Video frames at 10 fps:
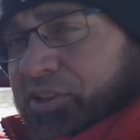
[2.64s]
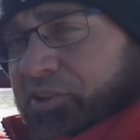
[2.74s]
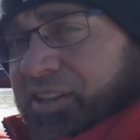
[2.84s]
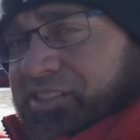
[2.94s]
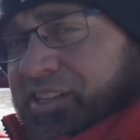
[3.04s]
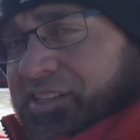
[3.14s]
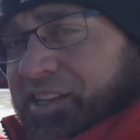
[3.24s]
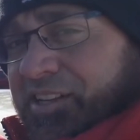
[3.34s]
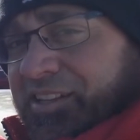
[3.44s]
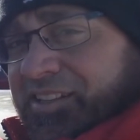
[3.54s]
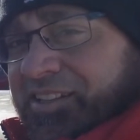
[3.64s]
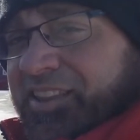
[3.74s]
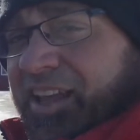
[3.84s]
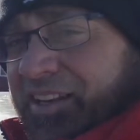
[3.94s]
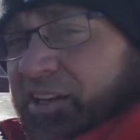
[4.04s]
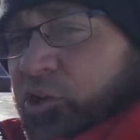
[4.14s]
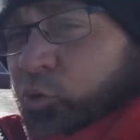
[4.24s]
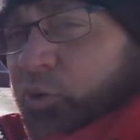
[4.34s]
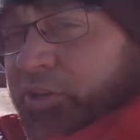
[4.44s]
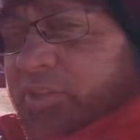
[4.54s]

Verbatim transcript: right there? That's an antenna. I need a new one.